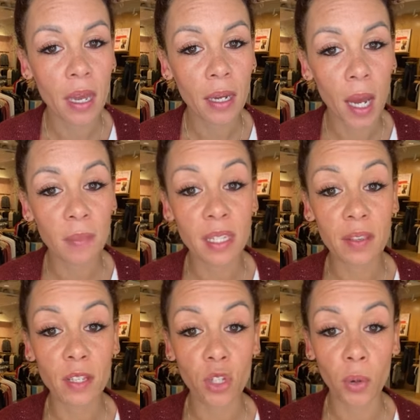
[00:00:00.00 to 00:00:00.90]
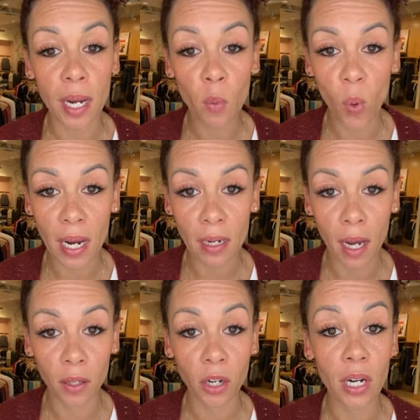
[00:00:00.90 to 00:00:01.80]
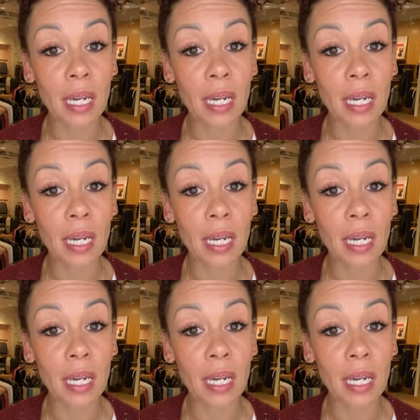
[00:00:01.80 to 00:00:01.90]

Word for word: Comes in this great white color.